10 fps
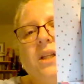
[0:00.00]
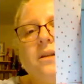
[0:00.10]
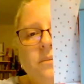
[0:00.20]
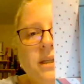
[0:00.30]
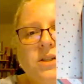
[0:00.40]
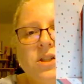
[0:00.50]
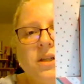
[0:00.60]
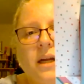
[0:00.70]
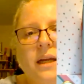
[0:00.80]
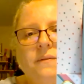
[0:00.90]
a little bit of
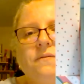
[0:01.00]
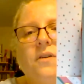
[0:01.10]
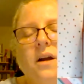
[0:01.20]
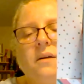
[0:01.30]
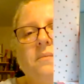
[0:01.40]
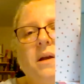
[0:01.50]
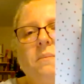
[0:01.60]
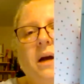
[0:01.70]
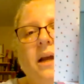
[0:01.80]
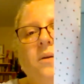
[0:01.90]
shine from
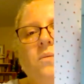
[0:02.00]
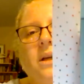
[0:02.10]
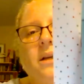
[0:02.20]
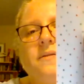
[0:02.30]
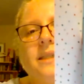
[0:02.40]
my Wink of